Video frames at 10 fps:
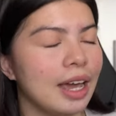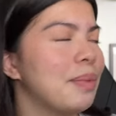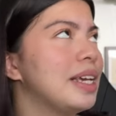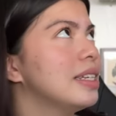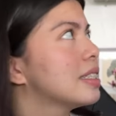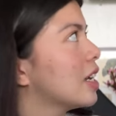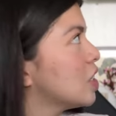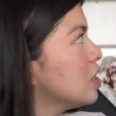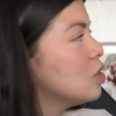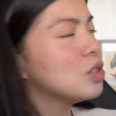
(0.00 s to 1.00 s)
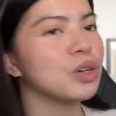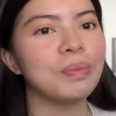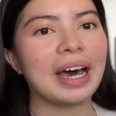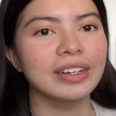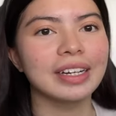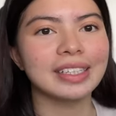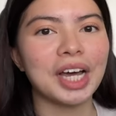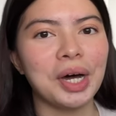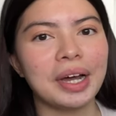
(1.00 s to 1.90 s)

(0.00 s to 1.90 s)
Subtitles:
And my schedule is so bad right now.